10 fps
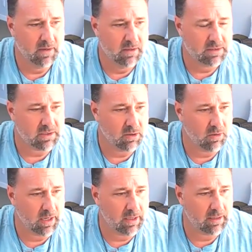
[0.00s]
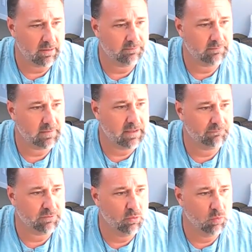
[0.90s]
So um, if
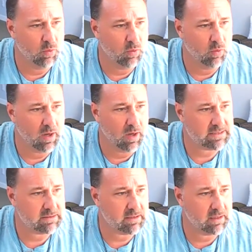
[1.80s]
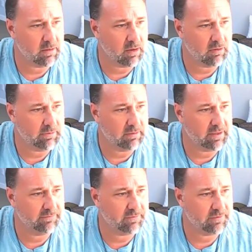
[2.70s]
you want, uh, I'll grab the link
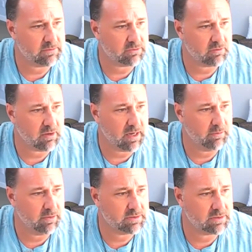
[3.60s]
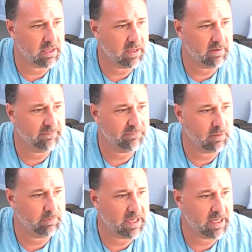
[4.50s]
for the subscribers uh, for
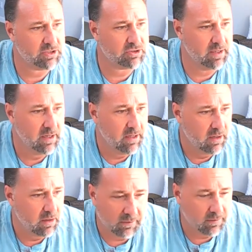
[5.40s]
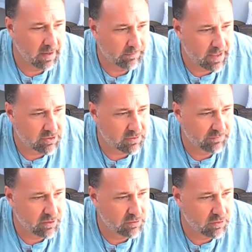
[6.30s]
Patreon or not for Patreon, for
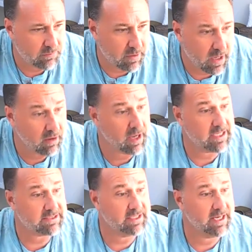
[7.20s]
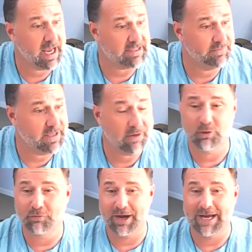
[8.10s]
YouTube. Oh, I guess today, as of today, we're
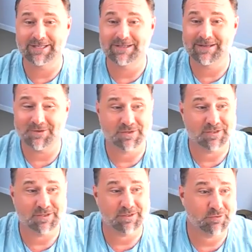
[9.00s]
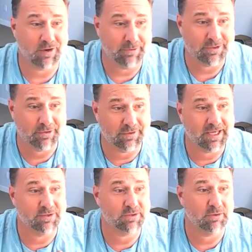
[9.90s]
over 18,000 subscribers. So thank
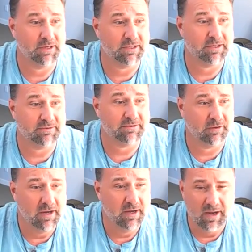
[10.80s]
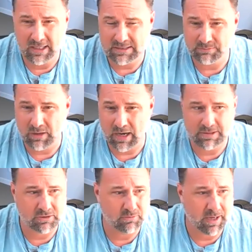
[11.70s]
you so much for uh, subscribing
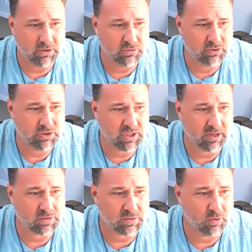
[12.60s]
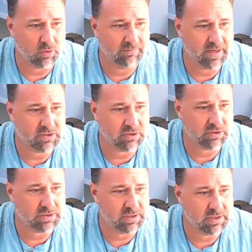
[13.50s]
to my YouTube channel, Soul
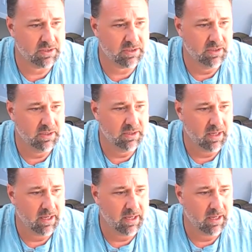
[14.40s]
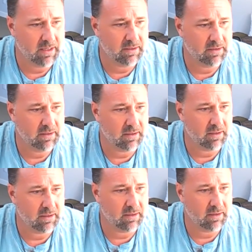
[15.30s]
Adventures. And
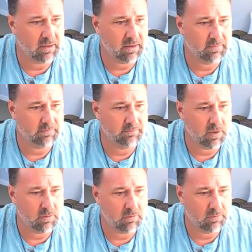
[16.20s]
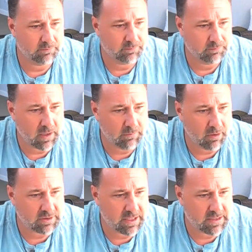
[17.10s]
uh, oh, I
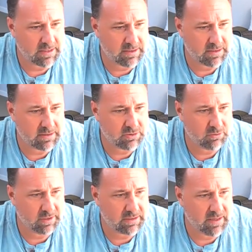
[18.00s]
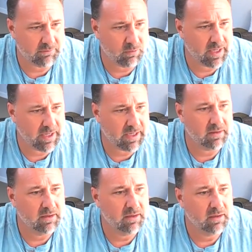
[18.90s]
apologize. The Zoom link never went in.
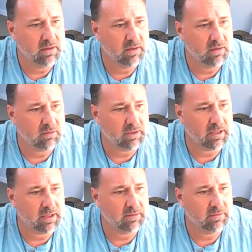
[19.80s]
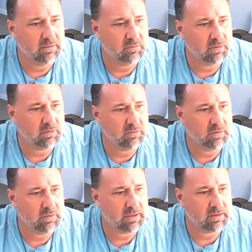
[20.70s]
Hold on, real quick.
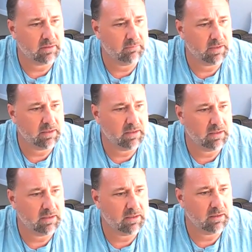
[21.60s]
Let me.